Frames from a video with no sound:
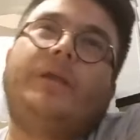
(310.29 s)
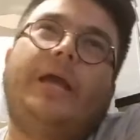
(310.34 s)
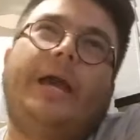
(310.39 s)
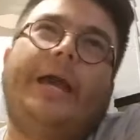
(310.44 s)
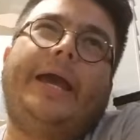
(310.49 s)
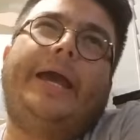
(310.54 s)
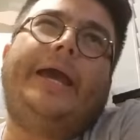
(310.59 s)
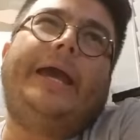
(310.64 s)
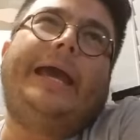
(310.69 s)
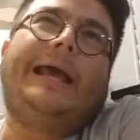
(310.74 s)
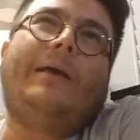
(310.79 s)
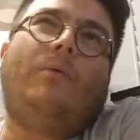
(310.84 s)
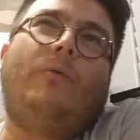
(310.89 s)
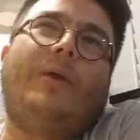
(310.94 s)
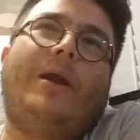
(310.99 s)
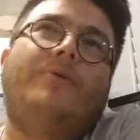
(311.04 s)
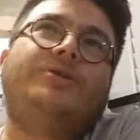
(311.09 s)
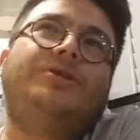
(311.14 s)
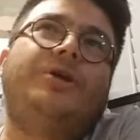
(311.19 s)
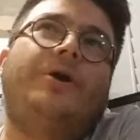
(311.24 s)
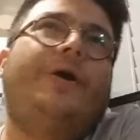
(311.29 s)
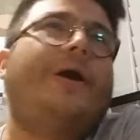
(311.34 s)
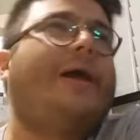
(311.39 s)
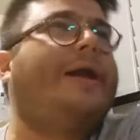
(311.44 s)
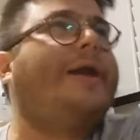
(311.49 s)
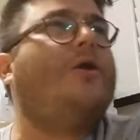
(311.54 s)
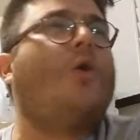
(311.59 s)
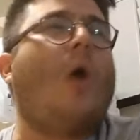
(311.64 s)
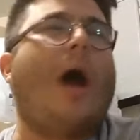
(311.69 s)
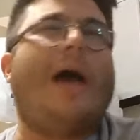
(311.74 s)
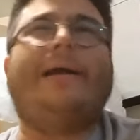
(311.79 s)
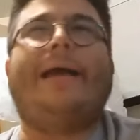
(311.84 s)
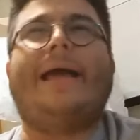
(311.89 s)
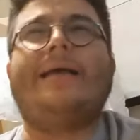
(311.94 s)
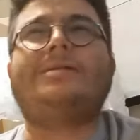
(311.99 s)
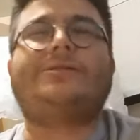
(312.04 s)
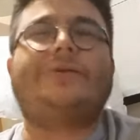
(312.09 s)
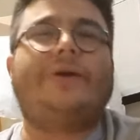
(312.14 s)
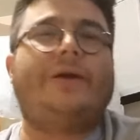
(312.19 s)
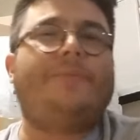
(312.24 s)
and when I was younger, I didn't know how to
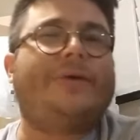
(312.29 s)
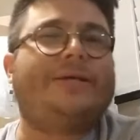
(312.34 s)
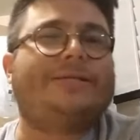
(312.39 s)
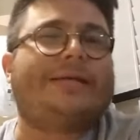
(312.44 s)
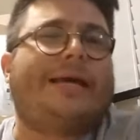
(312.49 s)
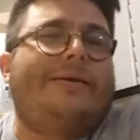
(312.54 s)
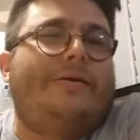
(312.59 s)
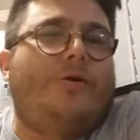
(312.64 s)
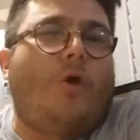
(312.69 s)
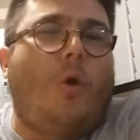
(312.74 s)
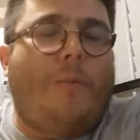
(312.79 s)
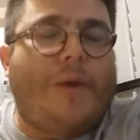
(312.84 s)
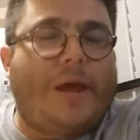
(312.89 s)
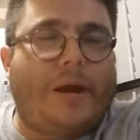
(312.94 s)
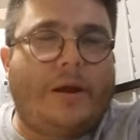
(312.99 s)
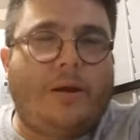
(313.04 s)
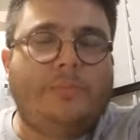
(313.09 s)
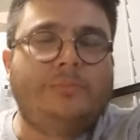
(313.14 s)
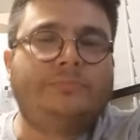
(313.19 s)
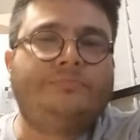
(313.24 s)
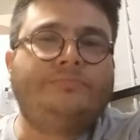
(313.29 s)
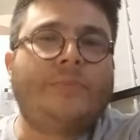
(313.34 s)
answer it because I didn't know better.